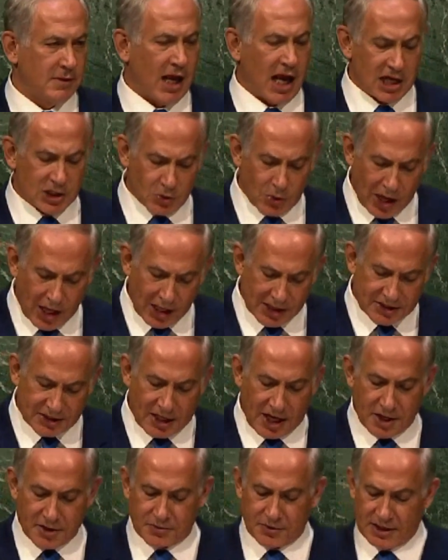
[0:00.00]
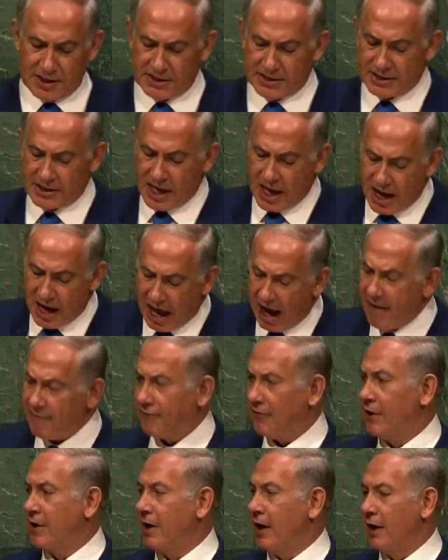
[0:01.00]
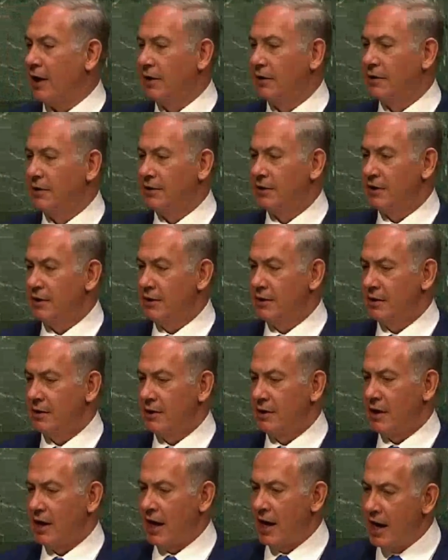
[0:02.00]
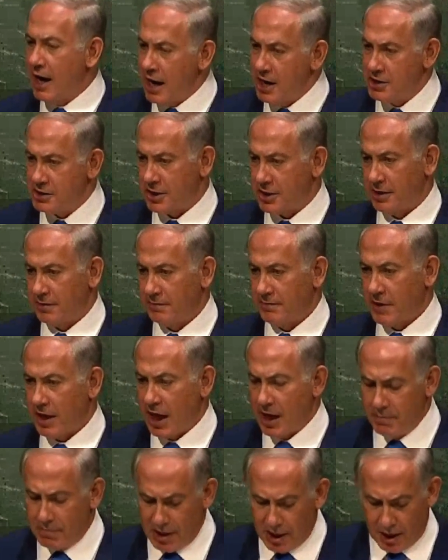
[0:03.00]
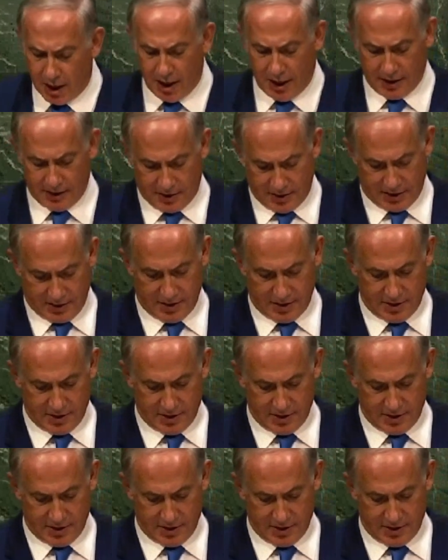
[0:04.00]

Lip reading: as well as countries in Africa, in Asia, and beyond.